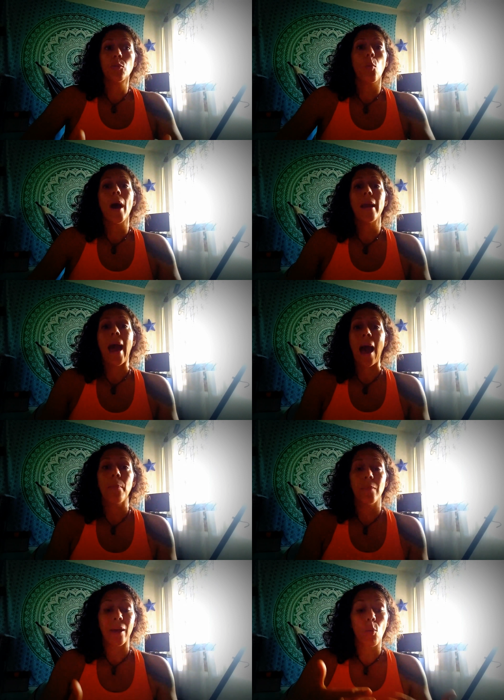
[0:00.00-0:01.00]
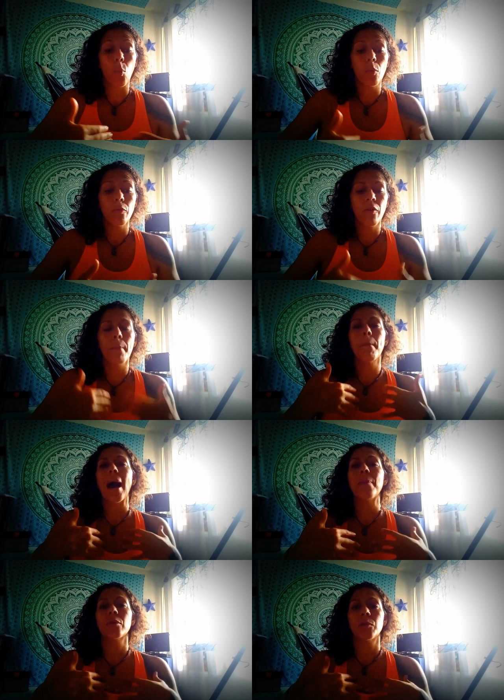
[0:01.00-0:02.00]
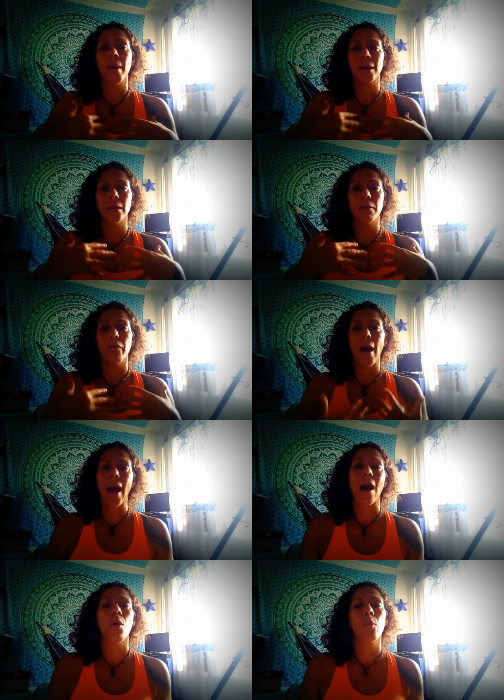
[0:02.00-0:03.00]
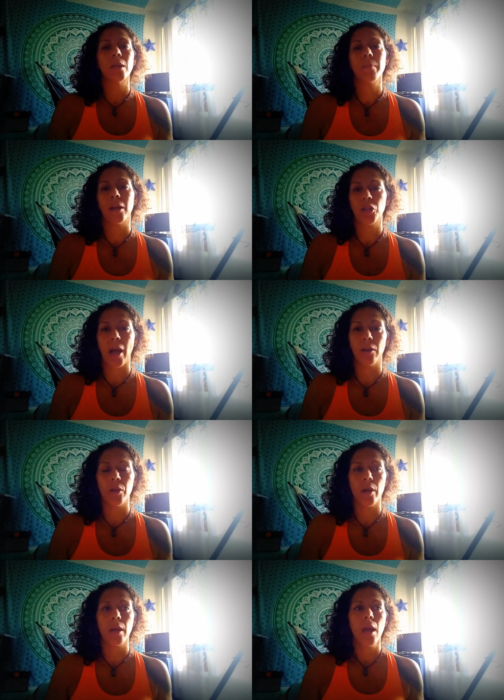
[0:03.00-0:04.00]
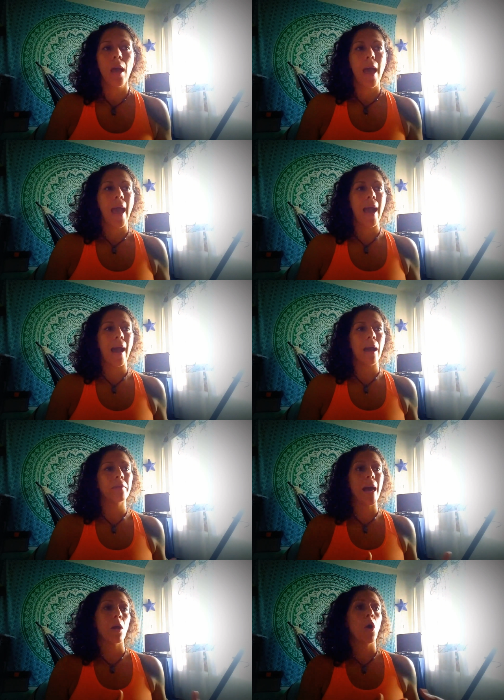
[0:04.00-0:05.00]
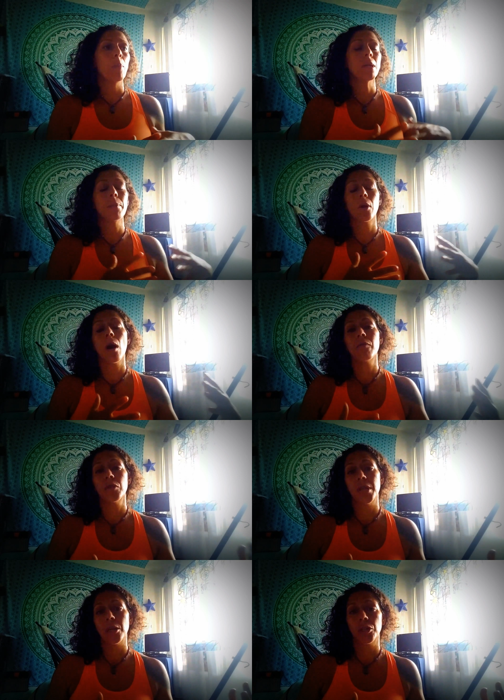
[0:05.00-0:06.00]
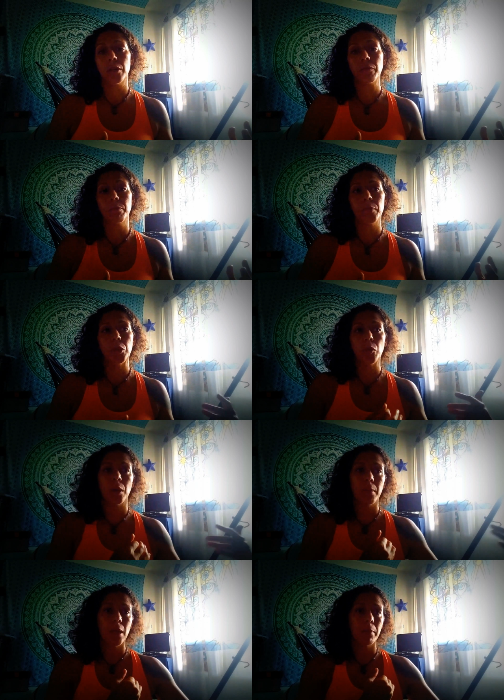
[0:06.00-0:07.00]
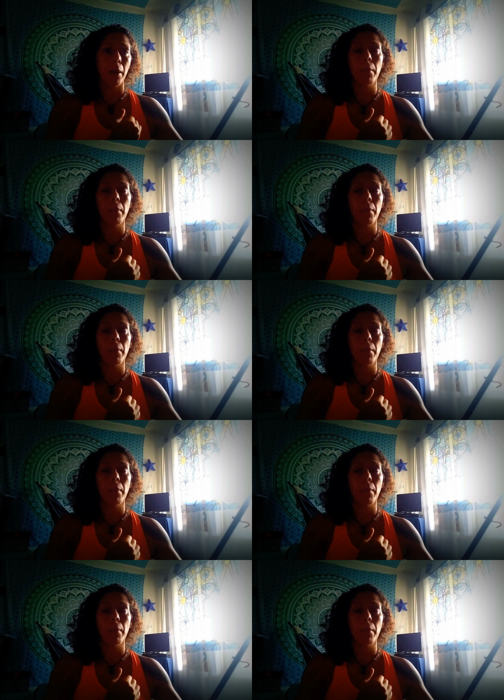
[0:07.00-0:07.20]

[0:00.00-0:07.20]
what happened, like from my perspective, how was my childhood. And that opened up a conversation between me and my